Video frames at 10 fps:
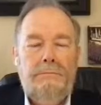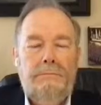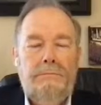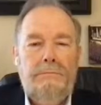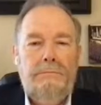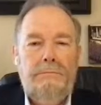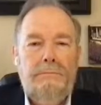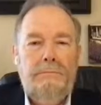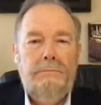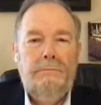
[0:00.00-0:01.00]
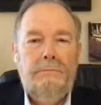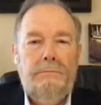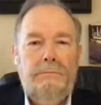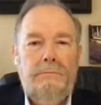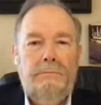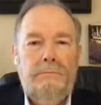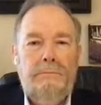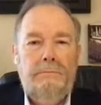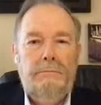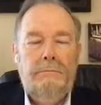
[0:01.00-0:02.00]

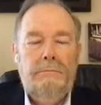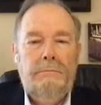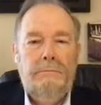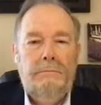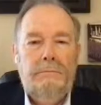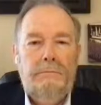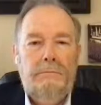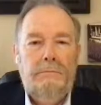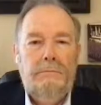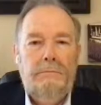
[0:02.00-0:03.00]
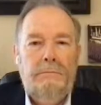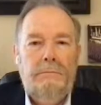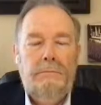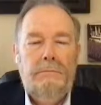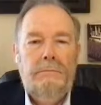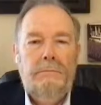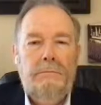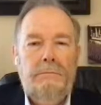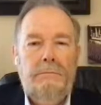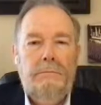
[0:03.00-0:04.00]

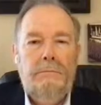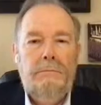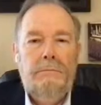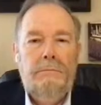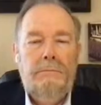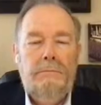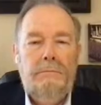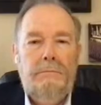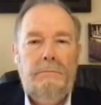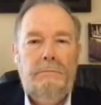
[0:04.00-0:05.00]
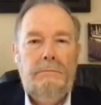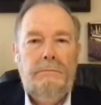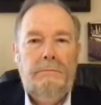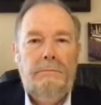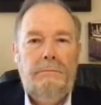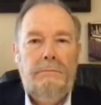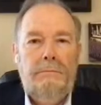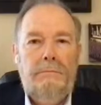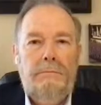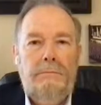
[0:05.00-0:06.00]

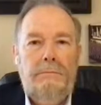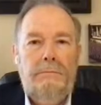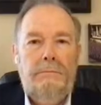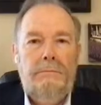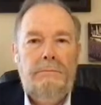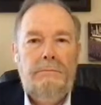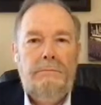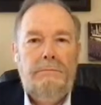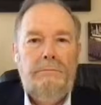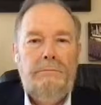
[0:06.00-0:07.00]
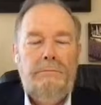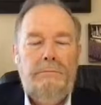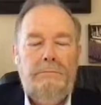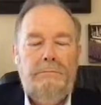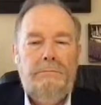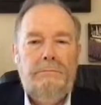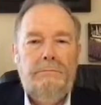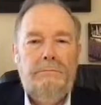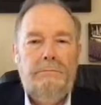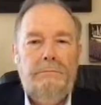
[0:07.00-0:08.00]
This person isn't speaking.